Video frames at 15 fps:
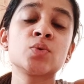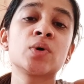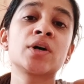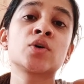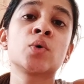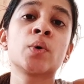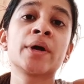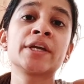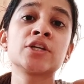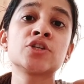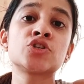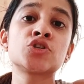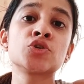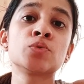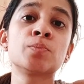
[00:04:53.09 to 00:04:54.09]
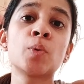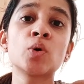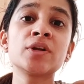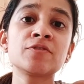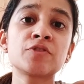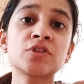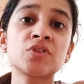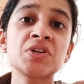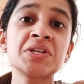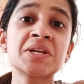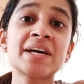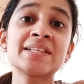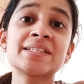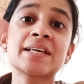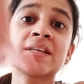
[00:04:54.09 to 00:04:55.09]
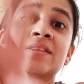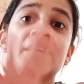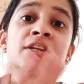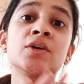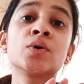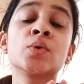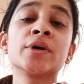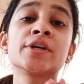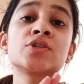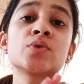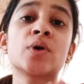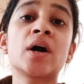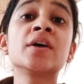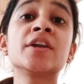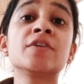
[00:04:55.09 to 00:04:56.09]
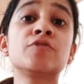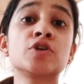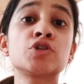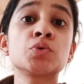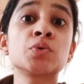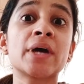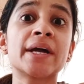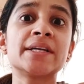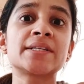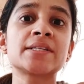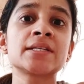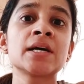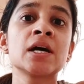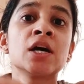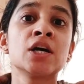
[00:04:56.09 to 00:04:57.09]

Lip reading: you are going to Poland for 3 nights, and then you're going to Hungary for 2 nights.